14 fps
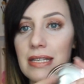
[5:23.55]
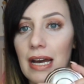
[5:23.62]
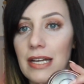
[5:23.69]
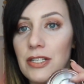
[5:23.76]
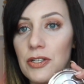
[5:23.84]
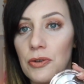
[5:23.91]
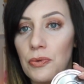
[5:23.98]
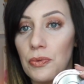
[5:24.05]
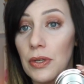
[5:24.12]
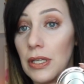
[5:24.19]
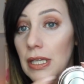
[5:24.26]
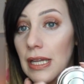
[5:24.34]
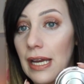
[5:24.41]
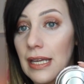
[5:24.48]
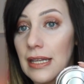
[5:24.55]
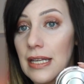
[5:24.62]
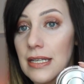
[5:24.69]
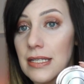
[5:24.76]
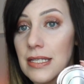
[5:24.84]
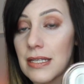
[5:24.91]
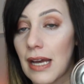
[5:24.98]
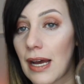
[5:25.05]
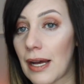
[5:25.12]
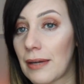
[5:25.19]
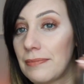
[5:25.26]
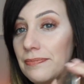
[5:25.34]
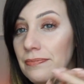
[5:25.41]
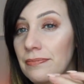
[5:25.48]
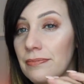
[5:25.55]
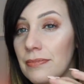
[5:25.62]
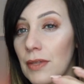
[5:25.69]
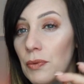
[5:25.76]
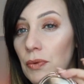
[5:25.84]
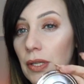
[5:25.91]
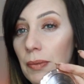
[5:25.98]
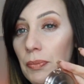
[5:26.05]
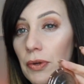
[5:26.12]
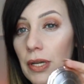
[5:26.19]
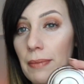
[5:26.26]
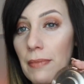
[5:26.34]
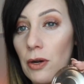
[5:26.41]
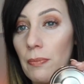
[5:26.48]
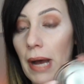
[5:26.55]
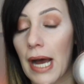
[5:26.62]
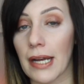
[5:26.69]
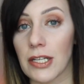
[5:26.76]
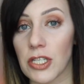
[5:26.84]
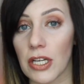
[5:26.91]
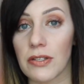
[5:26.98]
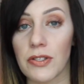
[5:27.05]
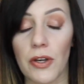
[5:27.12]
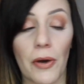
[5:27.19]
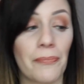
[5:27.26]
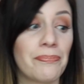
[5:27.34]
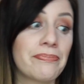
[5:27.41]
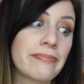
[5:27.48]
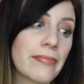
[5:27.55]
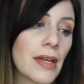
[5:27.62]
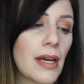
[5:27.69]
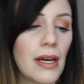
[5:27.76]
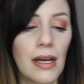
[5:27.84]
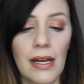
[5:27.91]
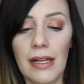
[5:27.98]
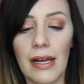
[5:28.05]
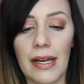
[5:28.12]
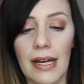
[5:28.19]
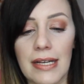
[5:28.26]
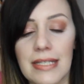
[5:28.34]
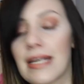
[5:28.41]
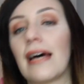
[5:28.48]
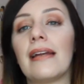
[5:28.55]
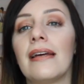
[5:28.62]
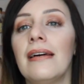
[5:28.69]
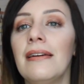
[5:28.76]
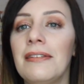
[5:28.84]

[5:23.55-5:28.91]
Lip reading: I do really like this really pretty metal packaging. So, like I said,